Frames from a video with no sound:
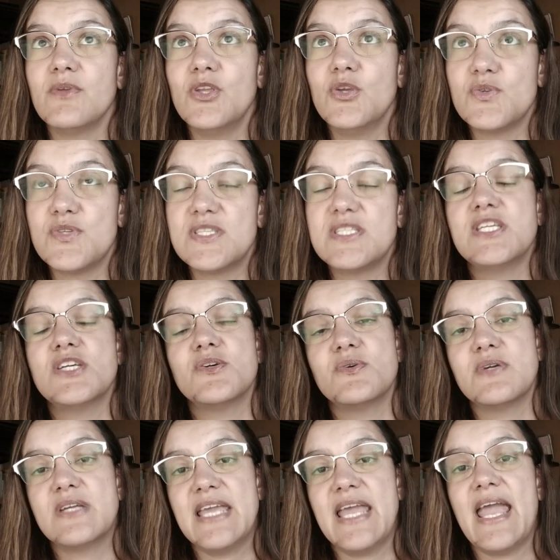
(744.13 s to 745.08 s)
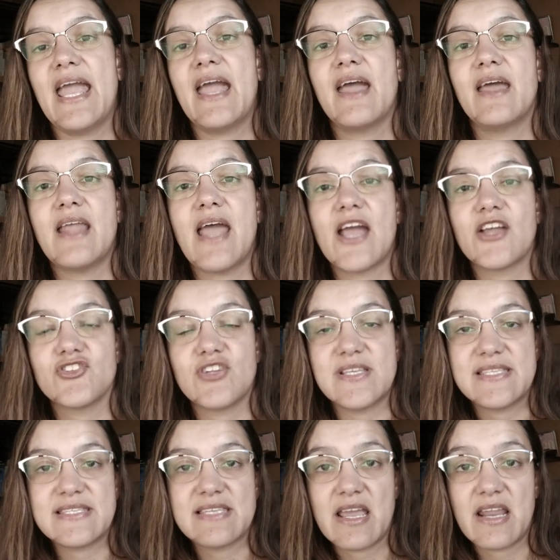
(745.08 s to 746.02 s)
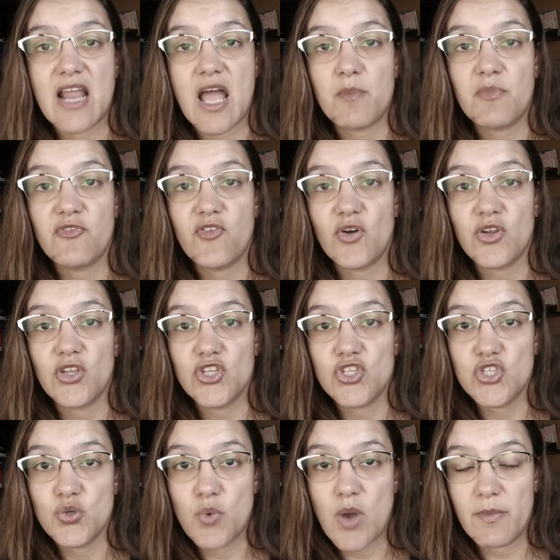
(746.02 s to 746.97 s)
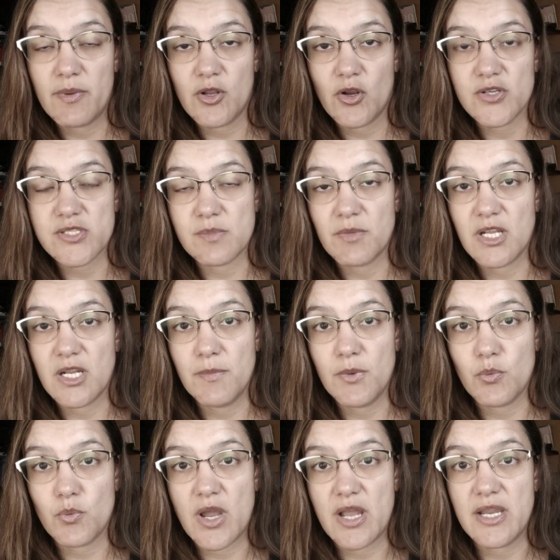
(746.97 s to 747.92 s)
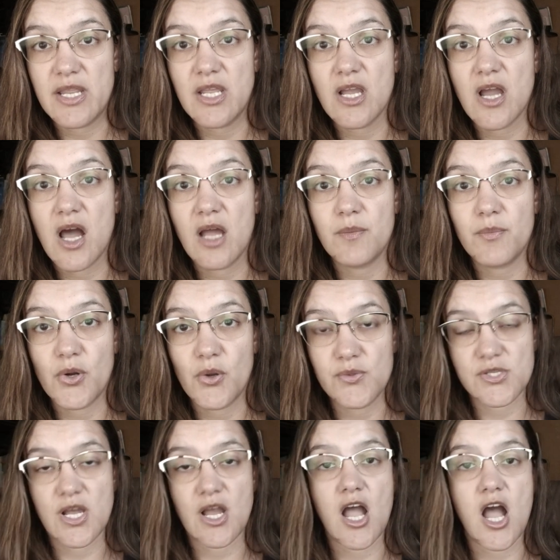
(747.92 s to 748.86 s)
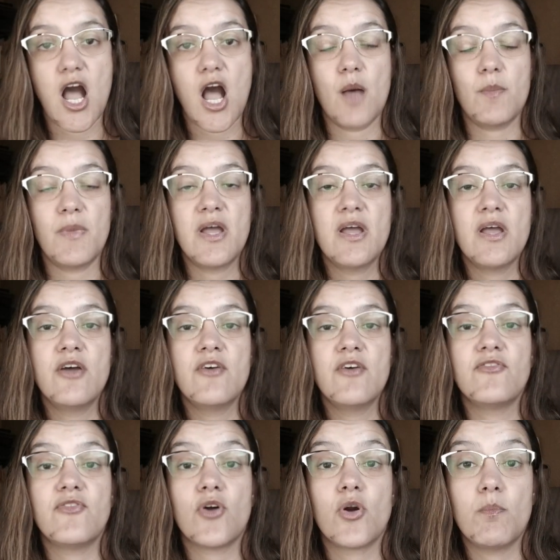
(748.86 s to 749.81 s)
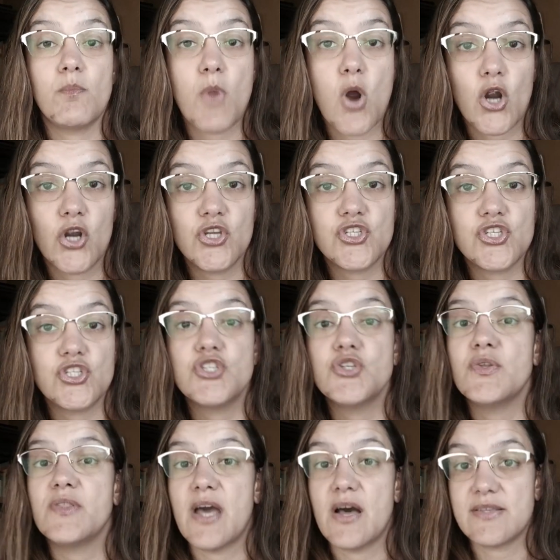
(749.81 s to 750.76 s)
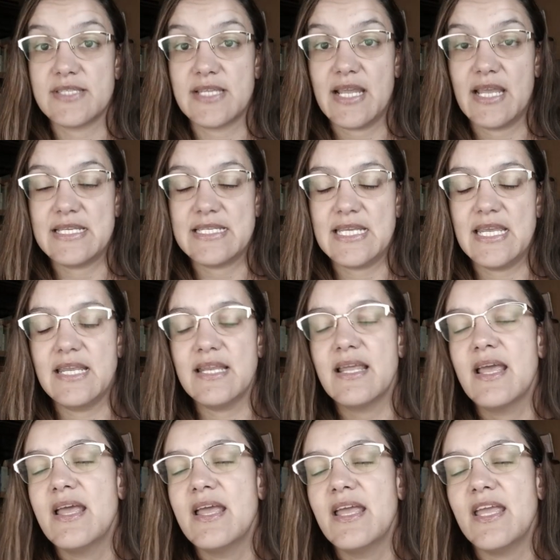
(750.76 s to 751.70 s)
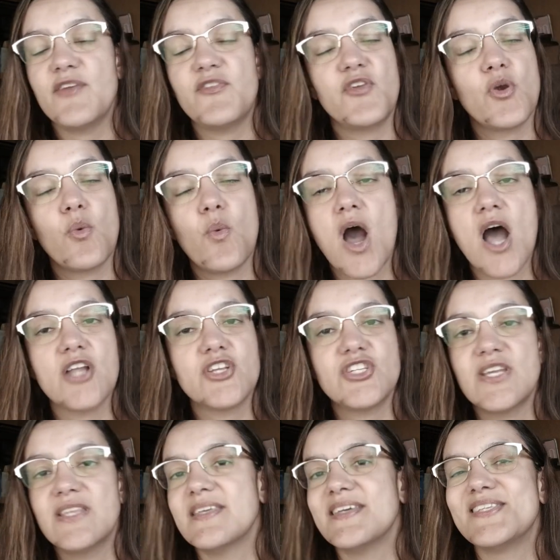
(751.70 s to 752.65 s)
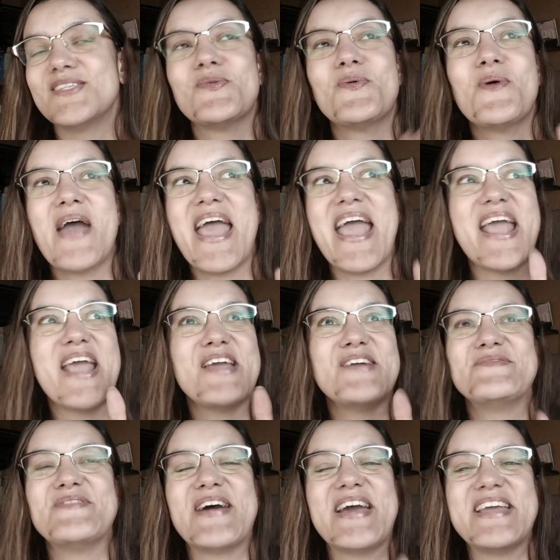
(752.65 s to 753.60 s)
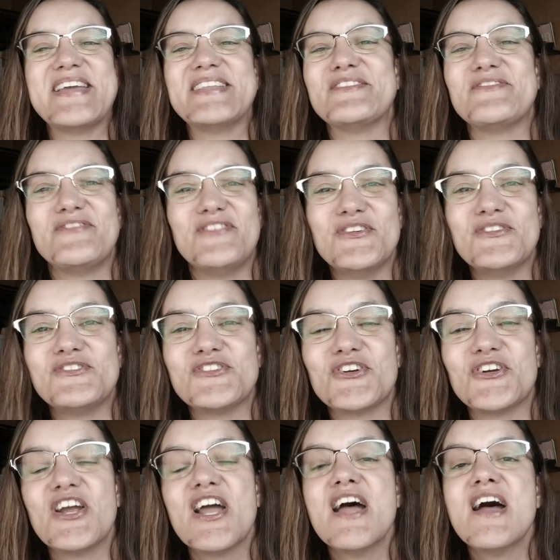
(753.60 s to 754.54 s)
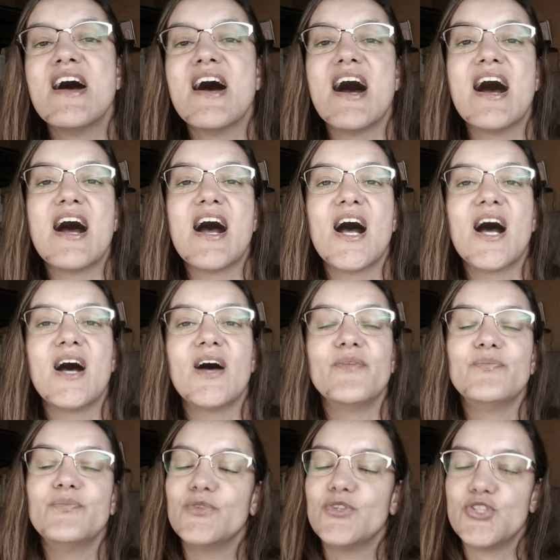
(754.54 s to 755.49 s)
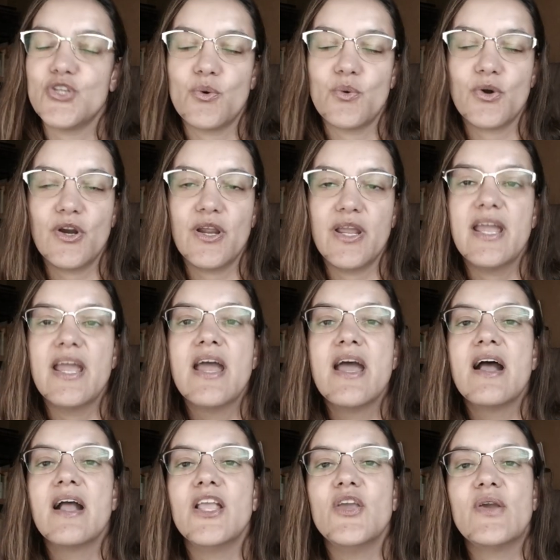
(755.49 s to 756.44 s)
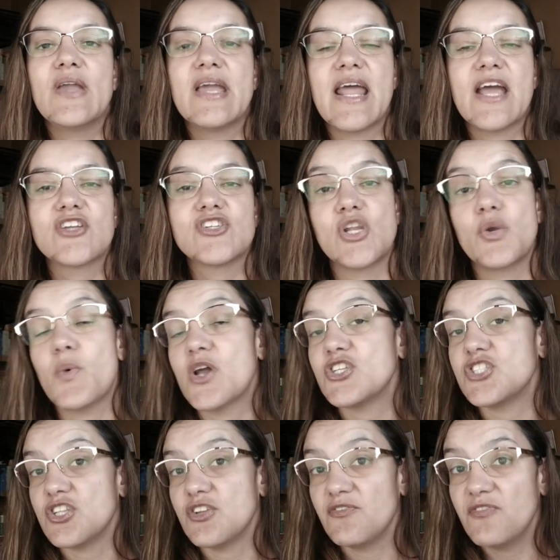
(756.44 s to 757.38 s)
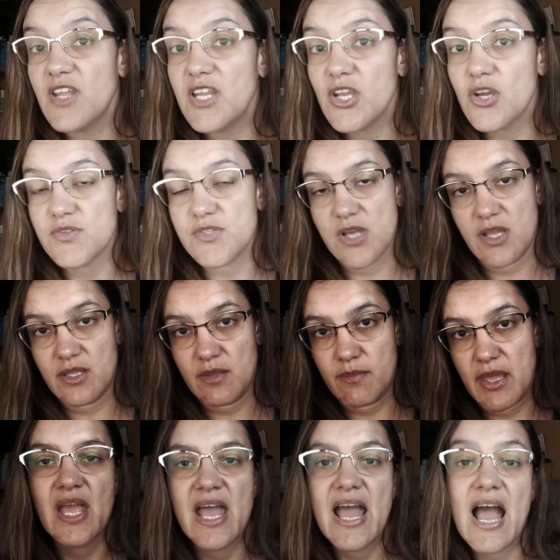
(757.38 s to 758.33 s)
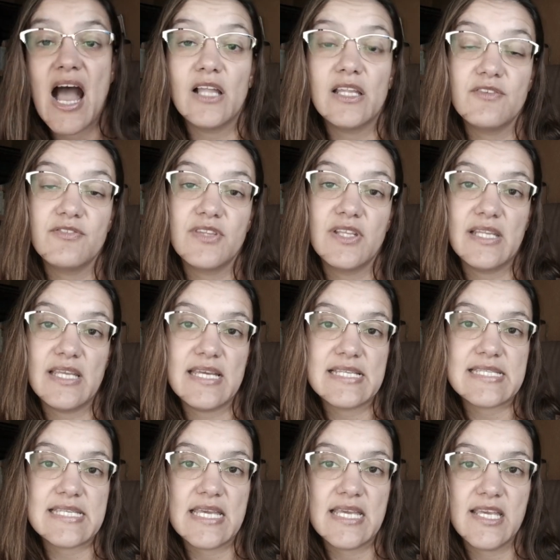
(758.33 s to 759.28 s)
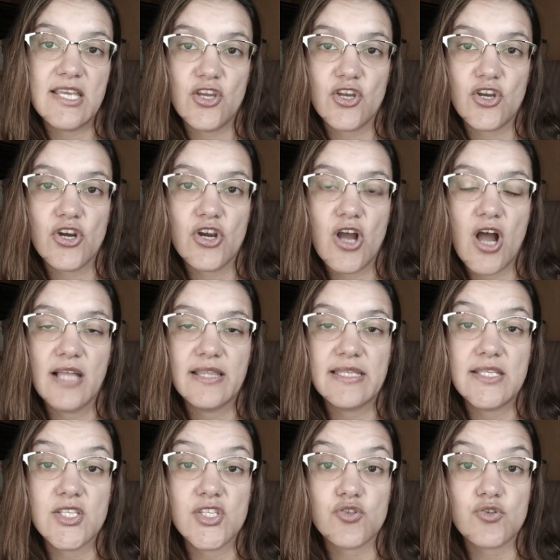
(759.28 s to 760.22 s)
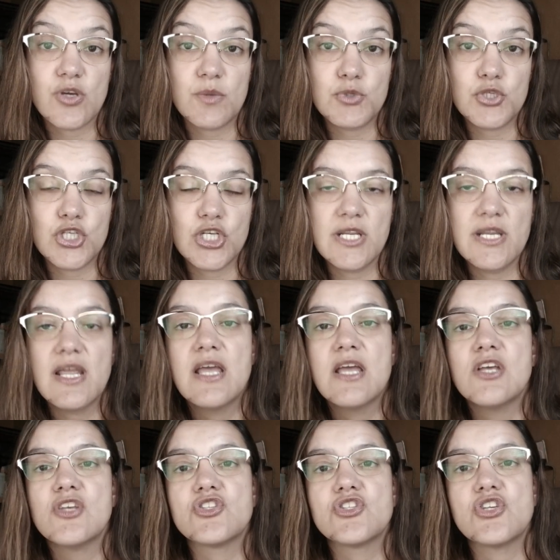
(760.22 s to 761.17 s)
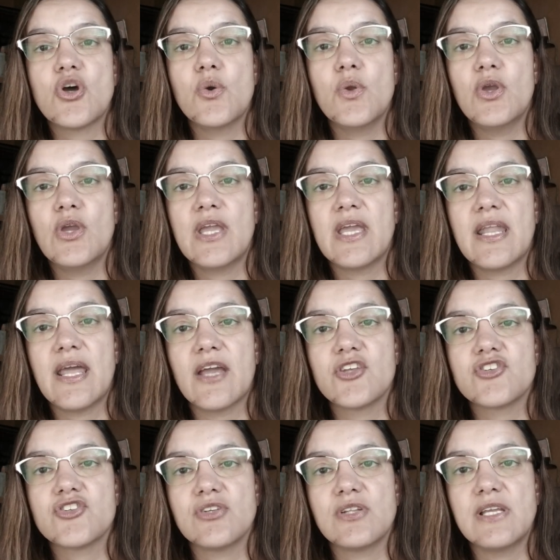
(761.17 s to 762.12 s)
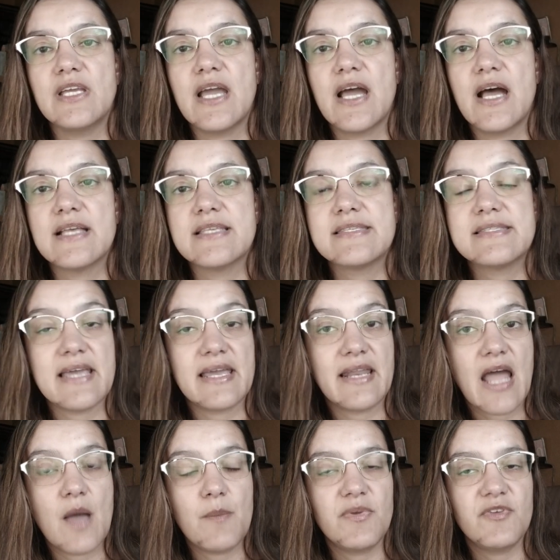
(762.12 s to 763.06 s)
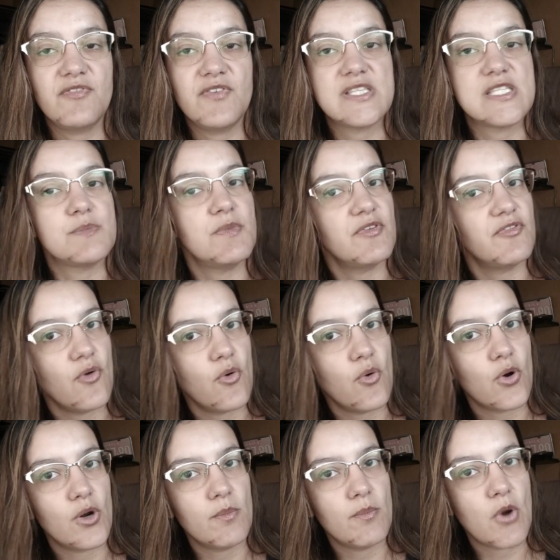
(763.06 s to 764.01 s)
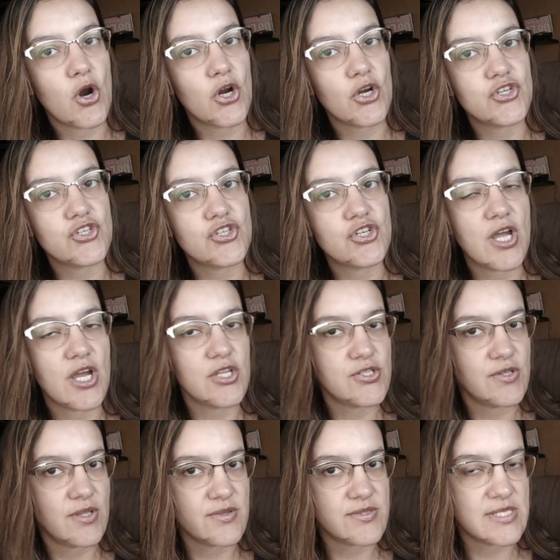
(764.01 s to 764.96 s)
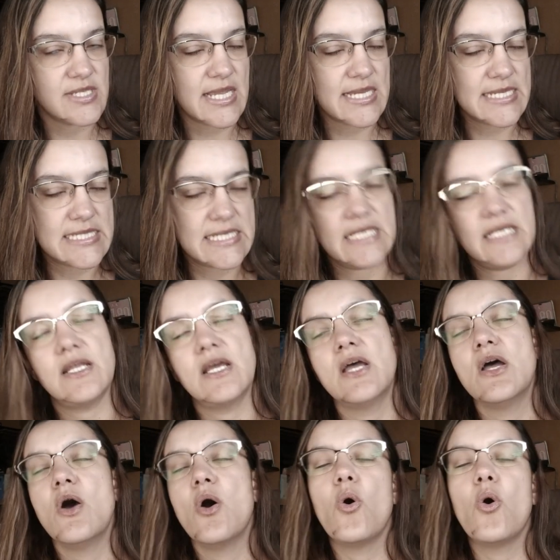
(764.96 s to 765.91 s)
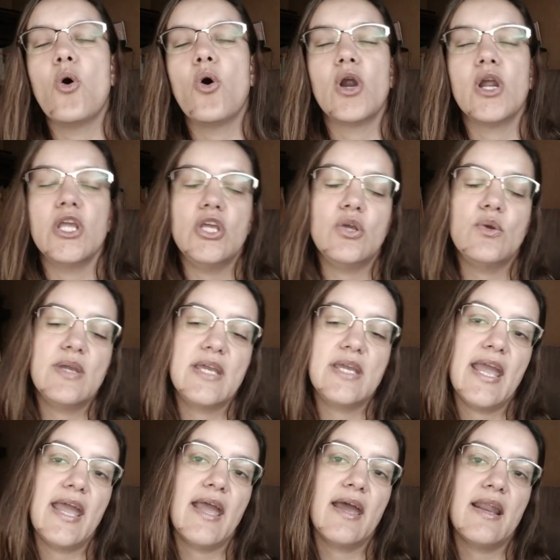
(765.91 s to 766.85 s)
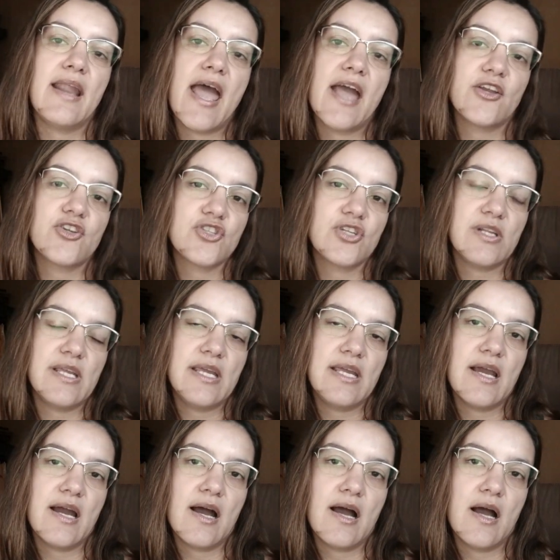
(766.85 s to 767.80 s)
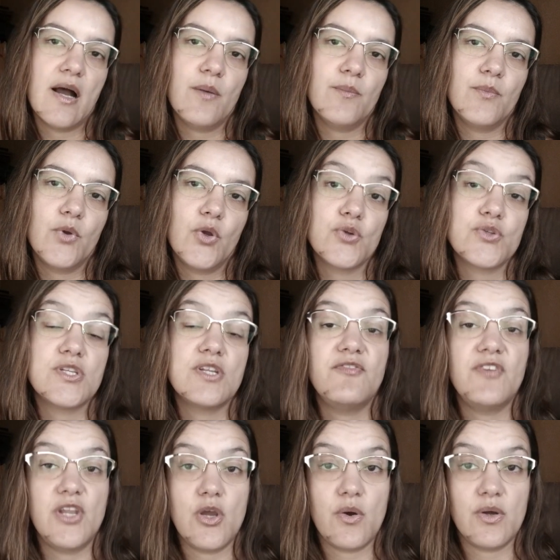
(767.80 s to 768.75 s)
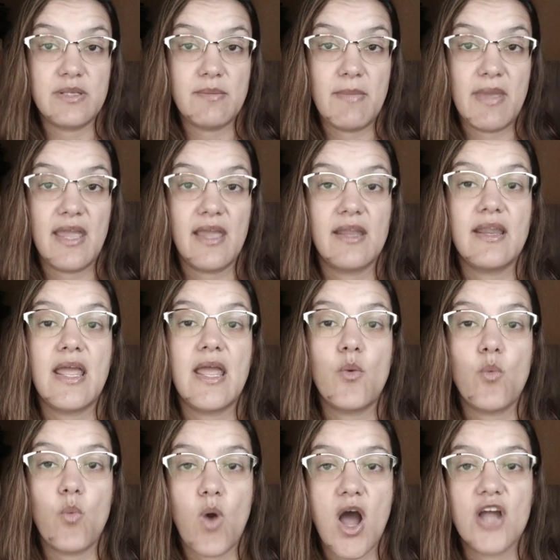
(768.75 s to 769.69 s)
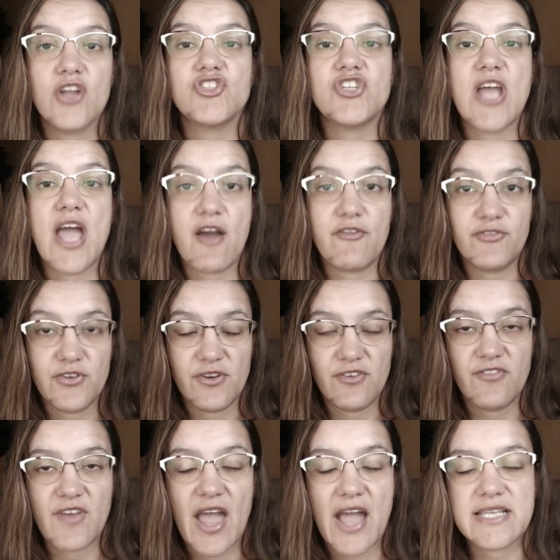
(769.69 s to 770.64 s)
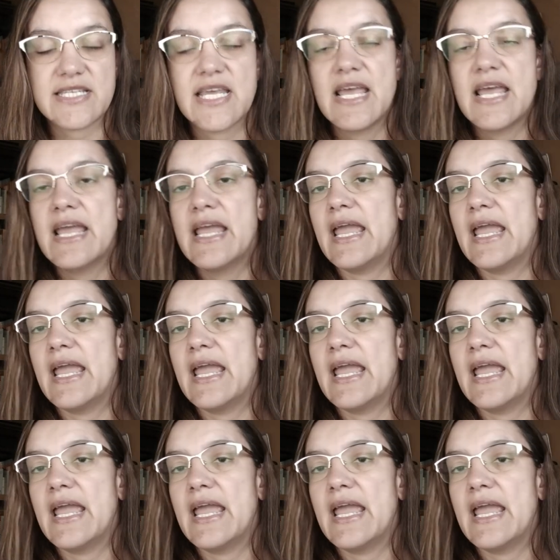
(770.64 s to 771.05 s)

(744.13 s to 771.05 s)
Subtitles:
you still can actually sign up for the 2 webinars I'm going to be running on pros.com for March 2019. If you're watching this way in the future, don't worry, you can actually watch the videos on demand. I'll leave the links here on the description so you can actually sign up if it's before March 2019, or you can actually go to the video on demand and watch after the fact.